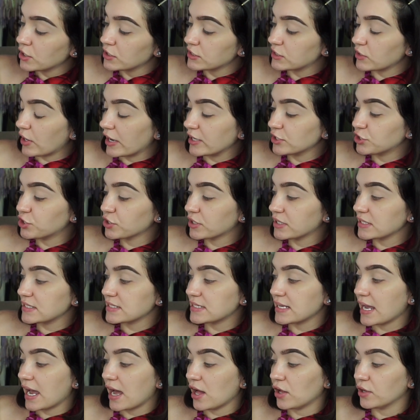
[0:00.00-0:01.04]
So as you
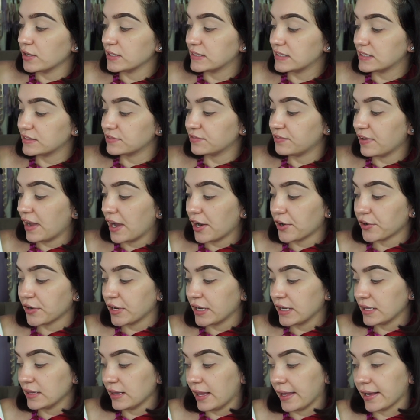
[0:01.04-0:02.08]
can tell, it's
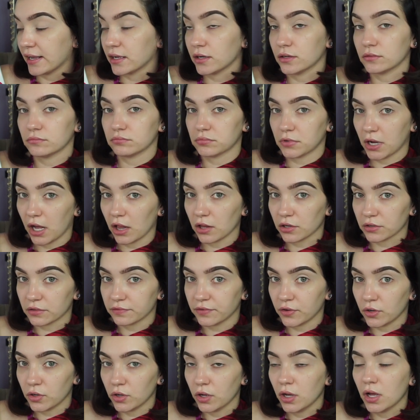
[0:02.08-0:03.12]
very like
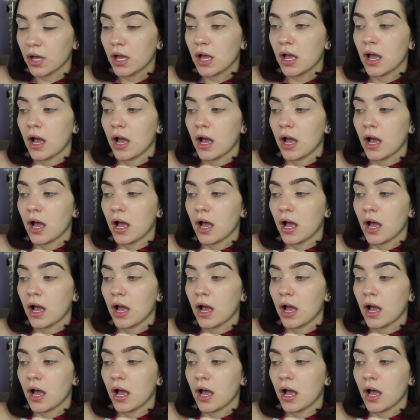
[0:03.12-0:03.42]
colorful.